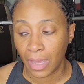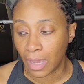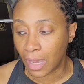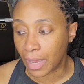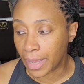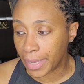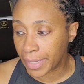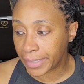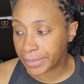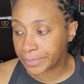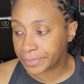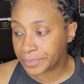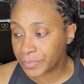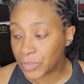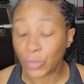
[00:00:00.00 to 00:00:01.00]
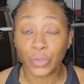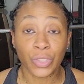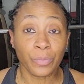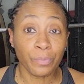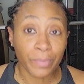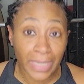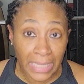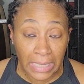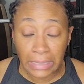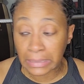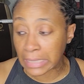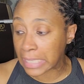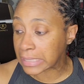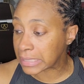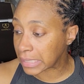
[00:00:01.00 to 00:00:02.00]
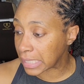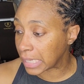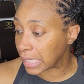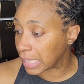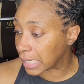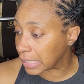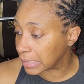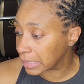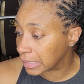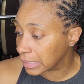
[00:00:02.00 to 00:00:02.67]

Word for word: Um, so to me, that's a con.